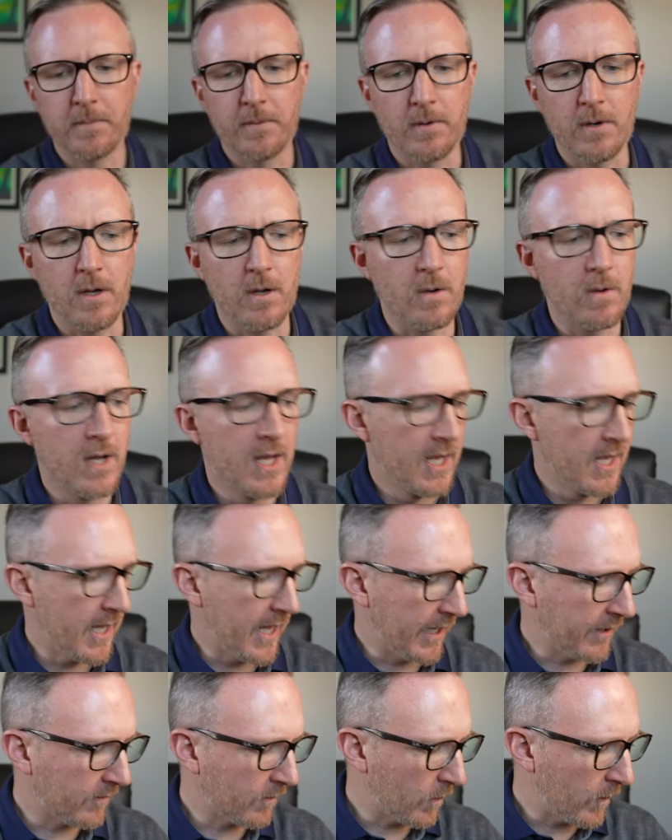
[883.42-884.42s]
Pro,
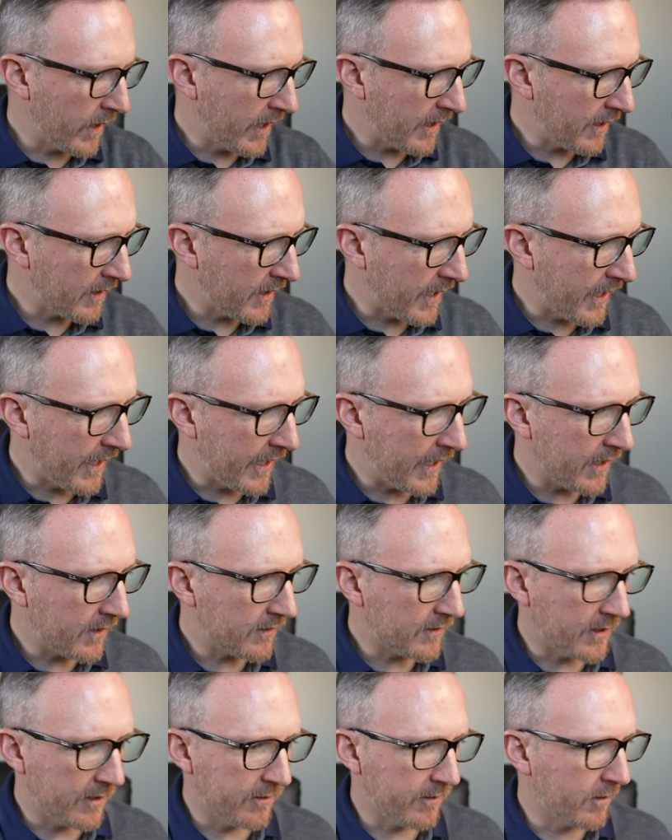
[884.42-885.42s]
as well
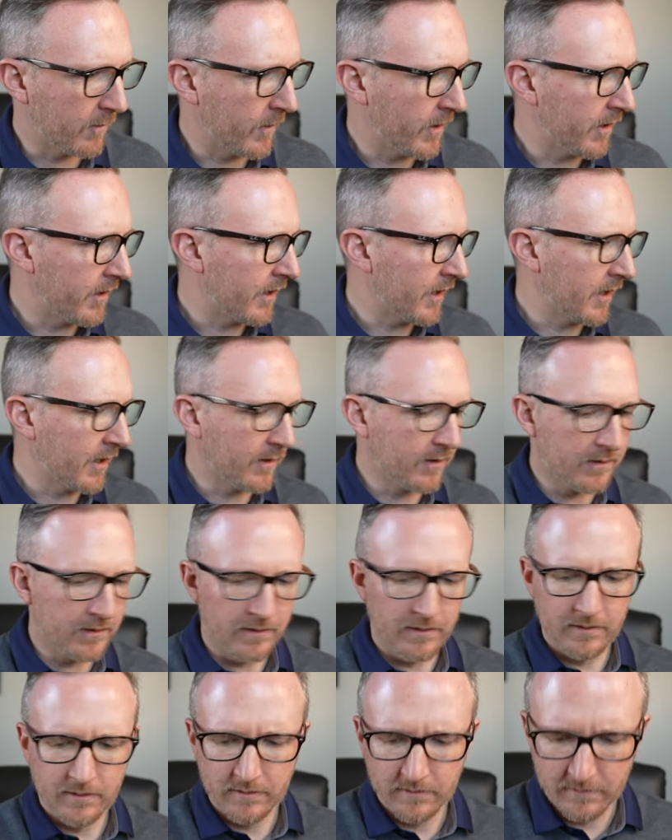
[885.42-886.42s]
as, I don't know where it
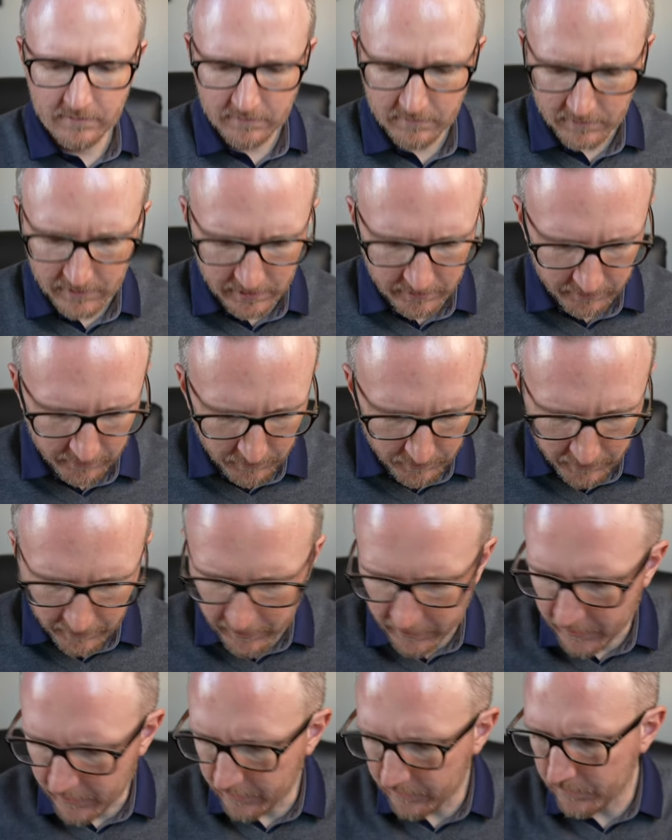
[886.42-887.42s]
is. Where do
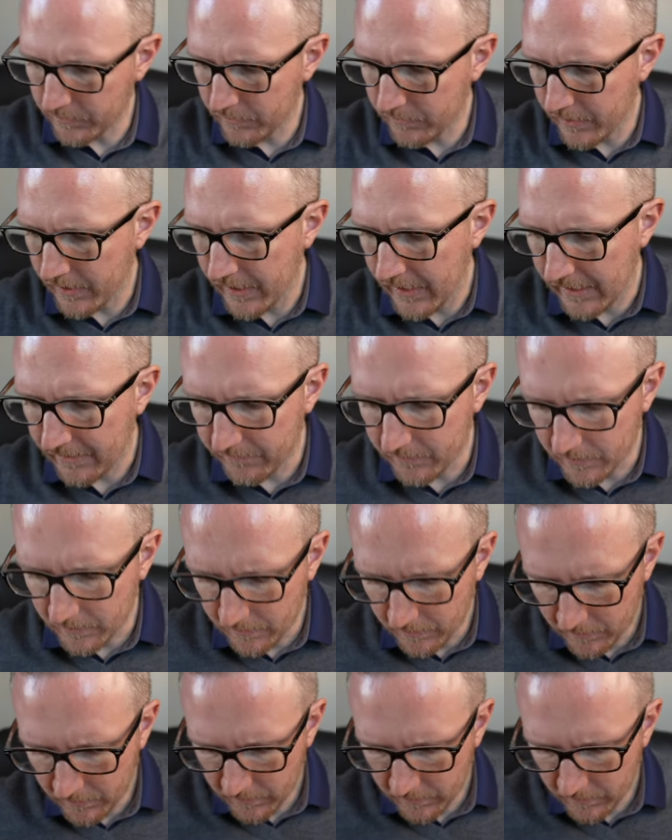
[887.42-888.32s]
I have it?